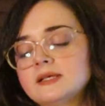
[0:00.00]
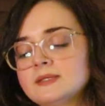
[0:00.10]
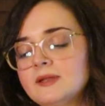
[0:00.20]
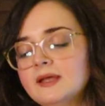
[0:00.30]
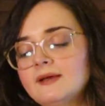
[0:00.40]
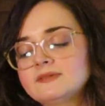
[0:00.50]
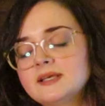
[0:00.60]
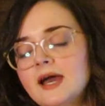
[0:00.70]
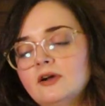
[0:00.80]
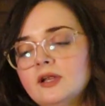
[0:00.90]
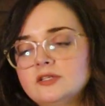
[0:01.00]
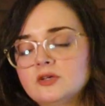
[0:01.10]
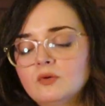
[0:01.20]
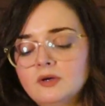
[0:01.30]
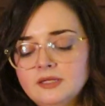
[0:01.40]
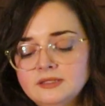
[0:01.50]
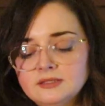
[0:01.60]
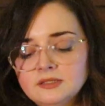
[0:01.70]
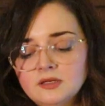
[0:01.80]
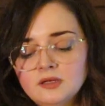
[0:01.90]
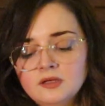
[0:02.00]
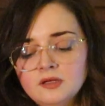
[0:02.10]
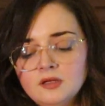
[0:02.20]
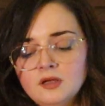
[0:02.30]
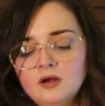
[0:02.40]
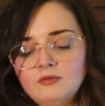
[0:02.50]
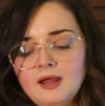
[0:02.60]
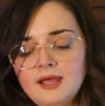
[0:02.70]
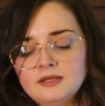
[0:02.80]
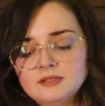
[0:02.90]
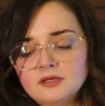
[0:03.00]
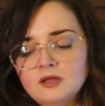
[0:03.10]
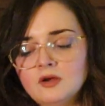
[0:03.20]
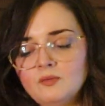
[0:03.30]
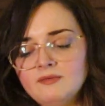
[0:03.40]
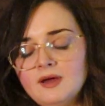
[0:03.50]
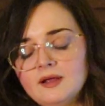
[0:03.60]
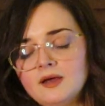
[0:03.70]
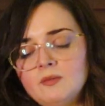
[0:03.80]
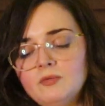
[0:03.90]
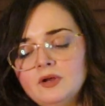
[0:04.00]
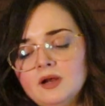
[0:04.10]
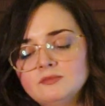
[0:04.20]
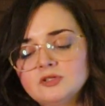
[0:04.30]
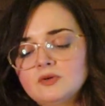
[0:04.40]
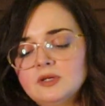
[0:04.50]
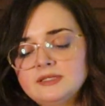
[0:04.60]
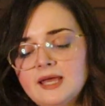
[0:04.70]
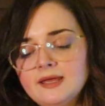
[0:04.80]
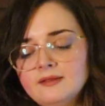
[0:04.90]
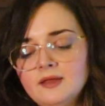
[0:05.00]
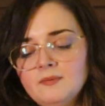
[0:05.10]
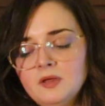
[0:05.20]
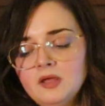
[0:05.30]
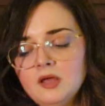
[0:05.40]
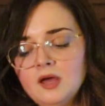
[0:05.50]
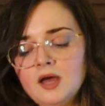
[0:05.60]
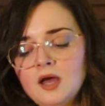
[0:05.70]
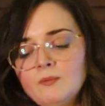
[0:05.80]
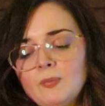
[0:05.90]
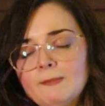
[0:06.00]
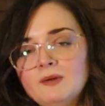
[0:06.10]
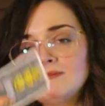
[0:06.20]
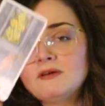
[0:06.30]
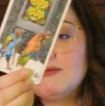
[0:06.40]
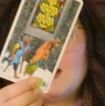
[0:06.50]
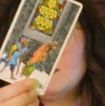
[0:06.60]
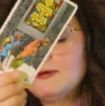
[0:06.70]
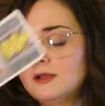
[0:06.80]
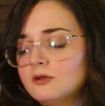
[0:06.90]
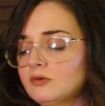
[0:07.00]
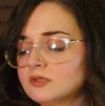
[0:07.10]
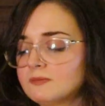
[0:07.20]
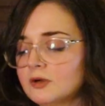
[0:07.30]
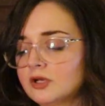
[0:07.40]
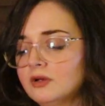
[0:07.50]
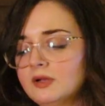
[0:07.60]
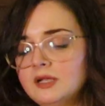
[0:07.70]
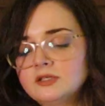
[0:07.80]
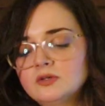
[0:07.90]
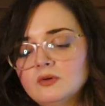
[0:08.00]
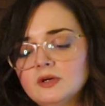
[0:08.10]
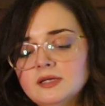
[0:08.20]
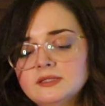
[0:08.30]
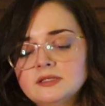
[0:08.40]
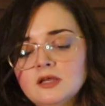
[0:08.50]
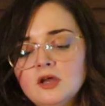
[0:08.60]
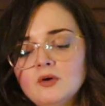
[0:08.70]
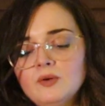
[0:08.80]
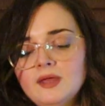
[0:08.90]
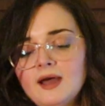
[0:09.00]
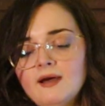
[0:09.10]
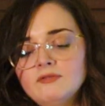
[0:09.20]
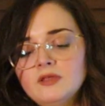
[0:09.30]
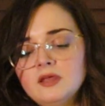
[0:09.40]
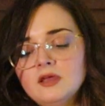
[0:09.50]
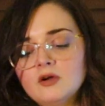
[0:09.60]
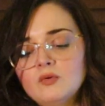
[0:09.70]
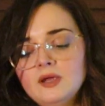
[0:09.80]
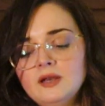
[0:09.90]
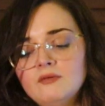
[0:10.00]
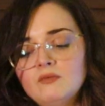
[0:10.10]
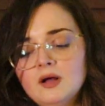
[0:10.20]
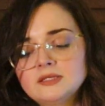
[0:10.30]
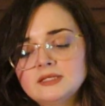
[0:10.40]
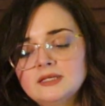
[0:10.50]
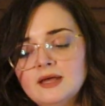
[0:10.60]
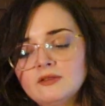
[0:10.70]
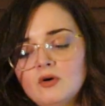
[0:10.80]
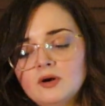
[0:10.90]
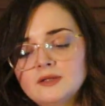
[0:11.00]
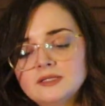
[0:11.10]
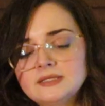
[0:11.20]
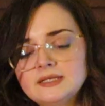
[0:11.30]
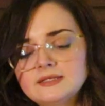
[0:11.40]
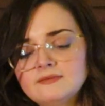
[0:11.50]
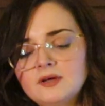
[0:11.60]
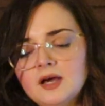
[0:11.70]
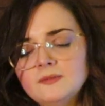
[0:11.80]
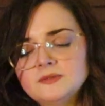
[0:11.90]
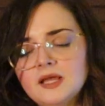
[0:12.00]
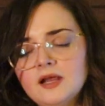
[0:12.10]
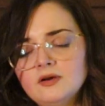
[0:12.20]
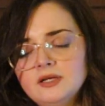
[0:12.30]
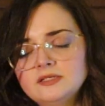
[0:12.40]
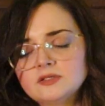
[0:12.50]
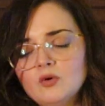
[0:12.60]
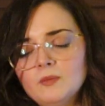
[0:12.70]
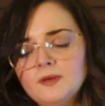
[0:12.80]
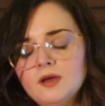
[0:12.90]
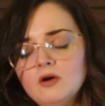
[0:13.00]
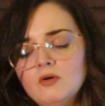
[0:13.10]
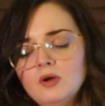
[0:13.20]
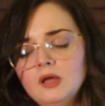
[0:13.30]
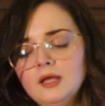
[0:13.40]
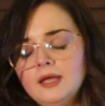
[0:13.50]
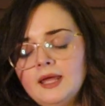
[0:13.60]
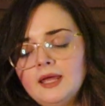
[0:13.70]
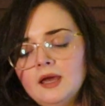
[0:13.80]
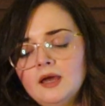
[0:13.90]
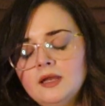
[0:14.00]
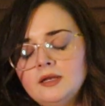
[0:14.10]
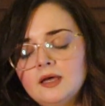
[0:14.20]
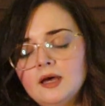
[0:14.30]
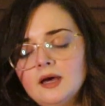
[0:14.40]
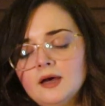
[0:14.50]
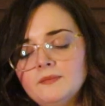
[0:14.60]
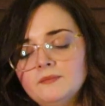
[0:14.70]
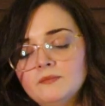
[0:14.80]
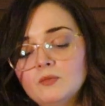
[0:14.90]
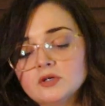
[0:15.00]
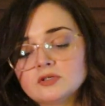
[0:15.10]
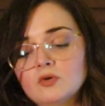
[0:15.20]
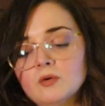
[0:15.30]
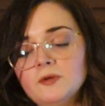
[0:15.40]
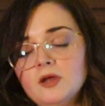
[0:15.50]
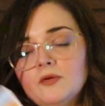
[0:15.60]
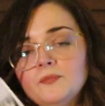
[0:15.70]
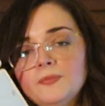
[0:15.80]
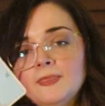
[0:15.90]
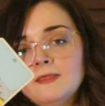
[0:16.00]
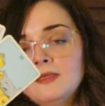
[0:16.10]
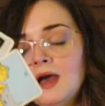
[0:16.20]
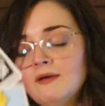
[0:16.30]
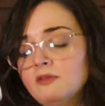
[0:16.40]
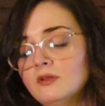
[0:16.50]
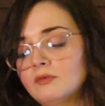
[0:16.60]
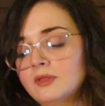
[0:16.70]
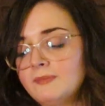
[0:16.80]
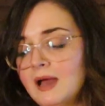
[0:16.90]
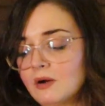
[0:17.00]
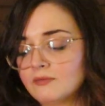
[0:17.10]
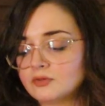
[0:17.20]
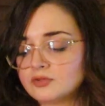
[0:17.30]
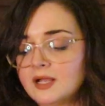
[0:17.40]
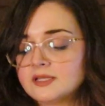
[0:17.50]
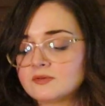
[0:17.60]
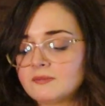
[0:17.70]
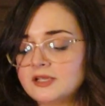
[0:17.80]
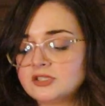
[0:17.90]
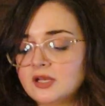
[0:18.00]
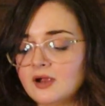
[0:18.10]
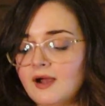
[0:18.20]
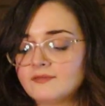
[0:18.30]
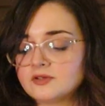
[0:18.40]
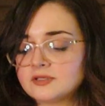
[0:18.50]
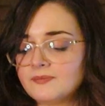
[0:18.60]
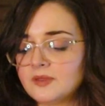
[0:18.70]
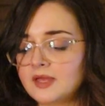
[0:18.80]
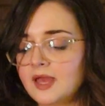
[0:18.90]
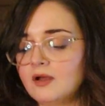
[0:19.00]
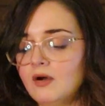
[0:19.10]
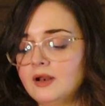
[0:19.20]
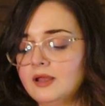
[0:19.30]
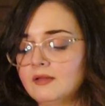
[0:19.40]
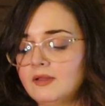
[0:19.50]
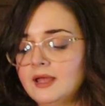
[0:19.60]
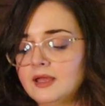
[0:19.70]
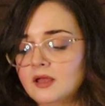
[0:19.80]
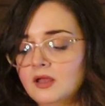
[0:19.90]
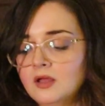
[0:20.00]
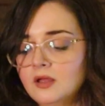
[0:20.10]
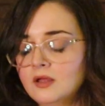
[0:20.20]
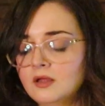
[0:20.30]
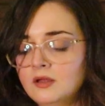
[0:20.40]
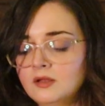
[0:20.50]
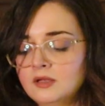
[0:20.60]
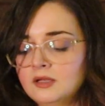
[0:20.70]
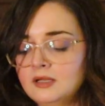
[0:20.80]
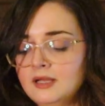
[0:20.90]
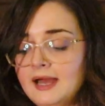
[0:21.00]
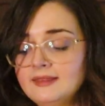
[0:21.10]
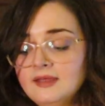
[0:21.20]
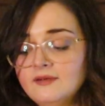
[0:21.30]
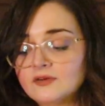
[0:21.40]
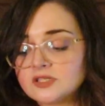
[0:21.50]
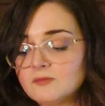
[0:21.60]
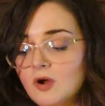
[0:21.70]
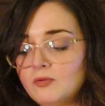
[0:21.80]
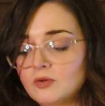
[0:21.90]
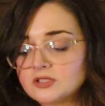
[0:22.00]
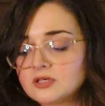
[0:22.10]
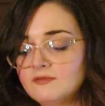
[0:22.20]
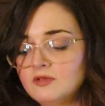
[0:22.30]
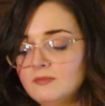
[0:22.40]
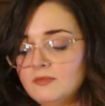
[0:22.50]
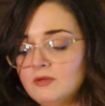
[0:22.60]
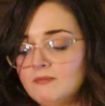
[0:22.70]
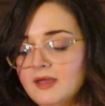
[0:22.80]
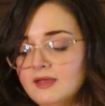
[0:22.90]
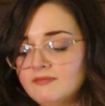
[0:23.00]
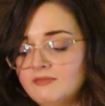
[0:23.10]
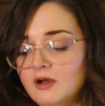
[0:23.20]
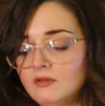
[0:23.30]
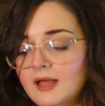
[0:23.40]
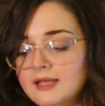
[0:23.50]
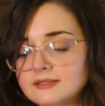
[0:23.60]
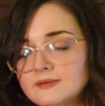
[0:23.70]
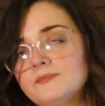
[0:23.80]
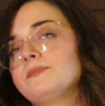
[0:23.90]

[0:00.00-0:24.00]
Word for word: Uh, somebody could have Saturn in Taurus. All right. We've got a couple here. I'm just going to take them. Um, we have the Five of Pentacles, Mercury in Taurus. We have the Queen of Wands, the Death card, and the Six of Cups. Aries, Scorpio, and um, more Scorpio. I feel a really powerful transformation here after something chaotic. Like, I think for a small portion of you, you may have felt like